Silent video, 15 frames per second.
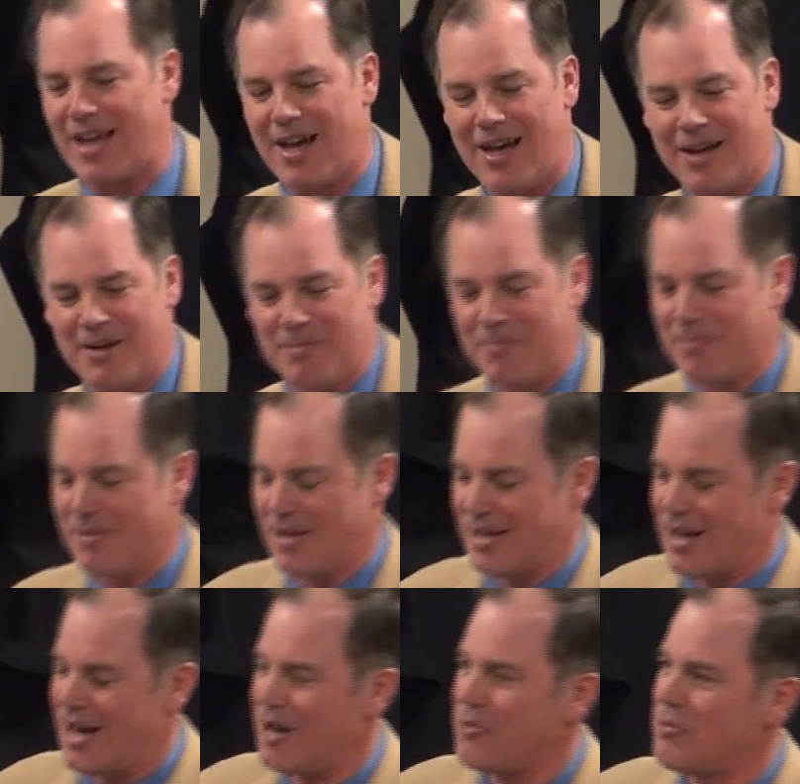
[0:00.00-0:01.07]

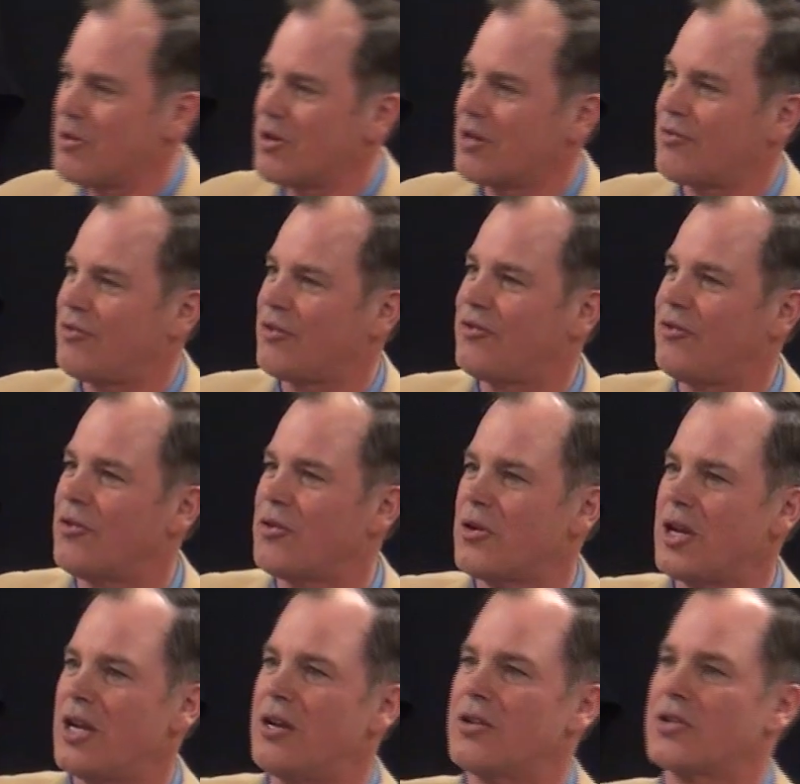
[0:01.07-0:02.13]
I worked for
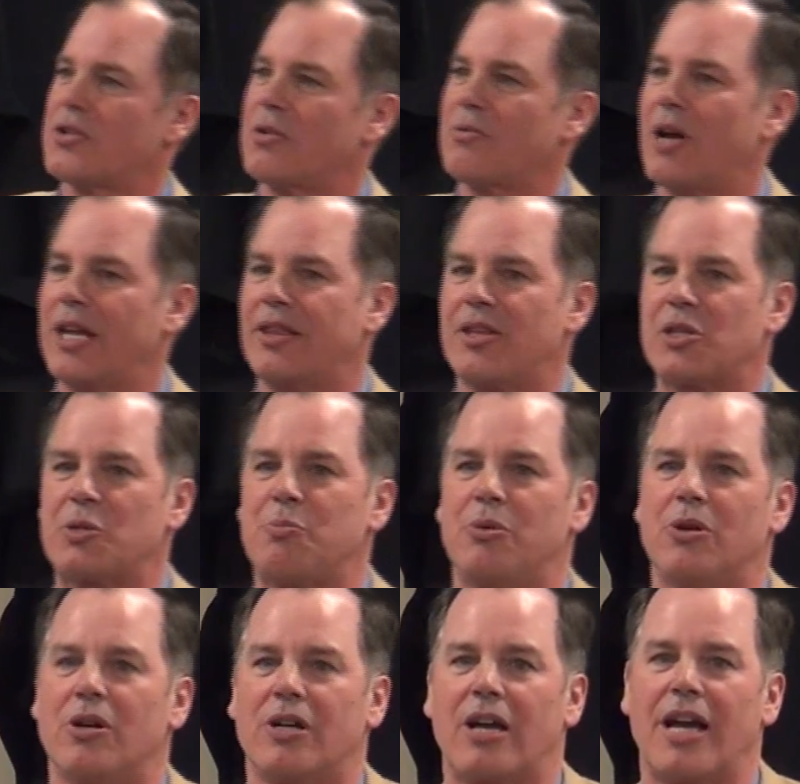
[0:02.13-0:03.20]
4 years to write this
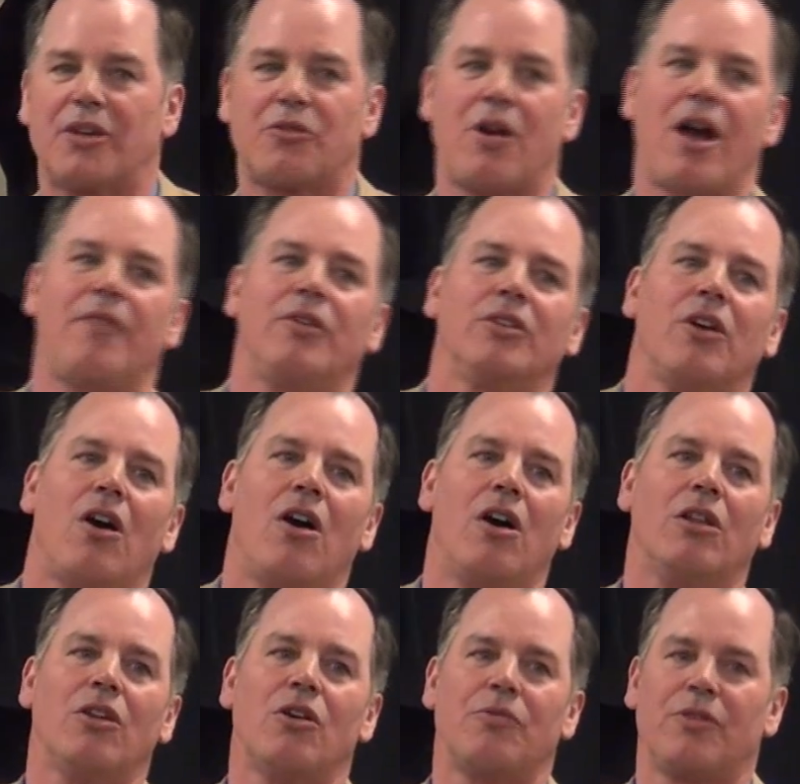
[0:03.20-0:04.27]
book. I traveled
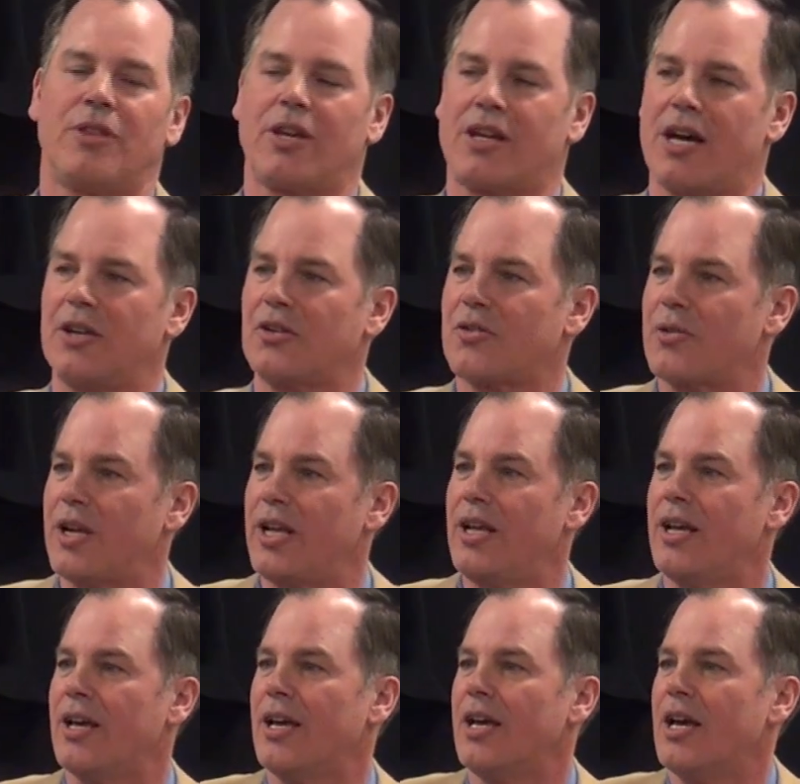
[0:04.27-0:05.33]
all over the
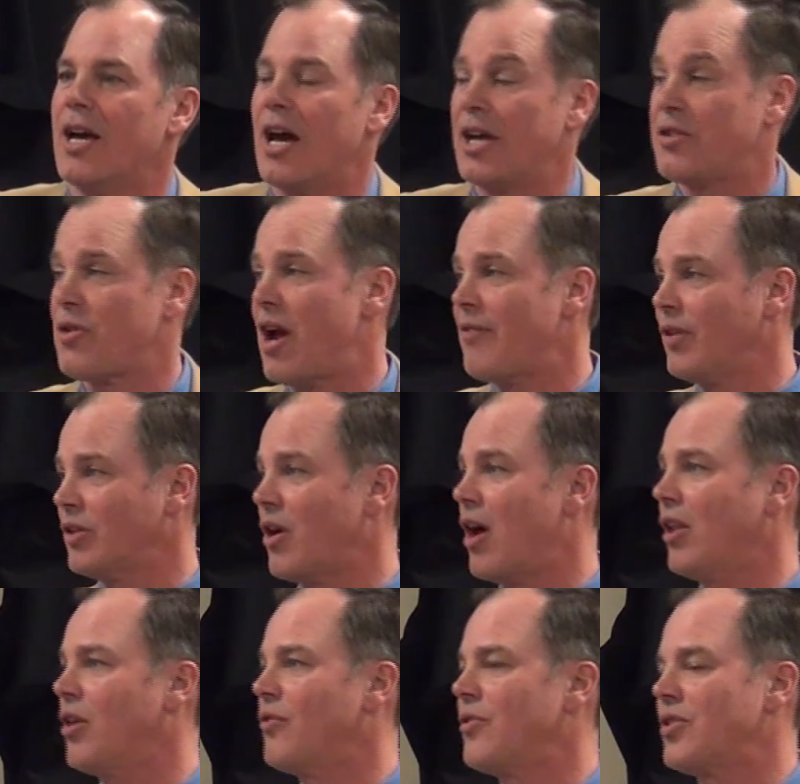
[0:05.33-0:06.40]
country. I traveled
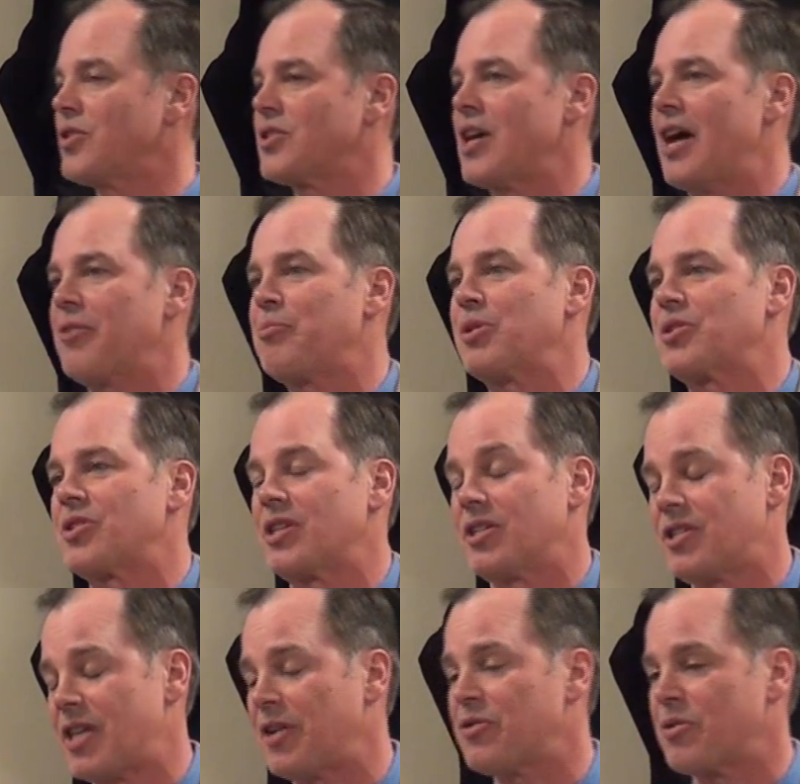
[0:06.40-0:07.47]
all over the
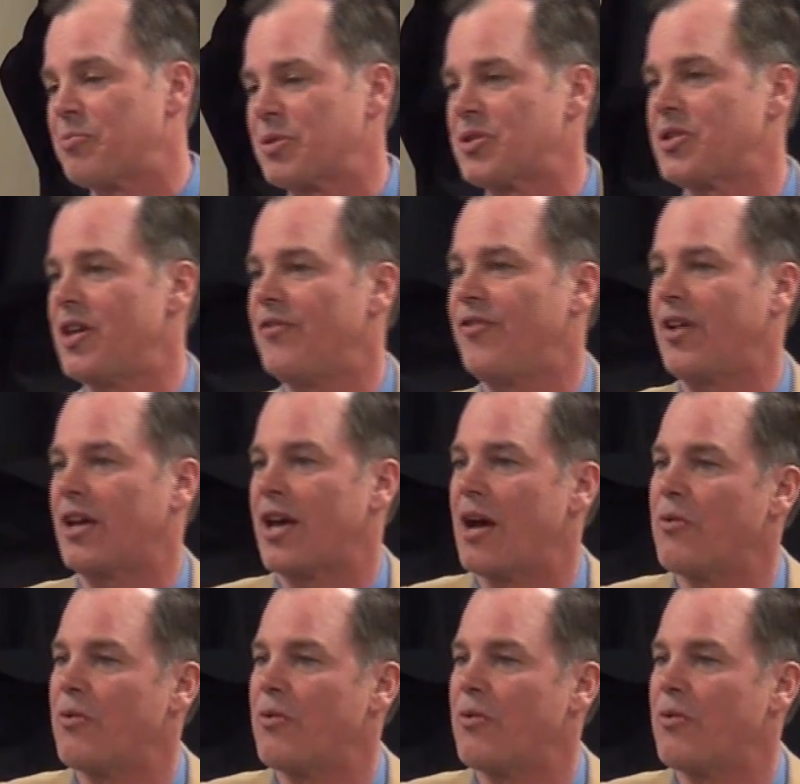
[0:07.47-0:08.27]
Central Pacific.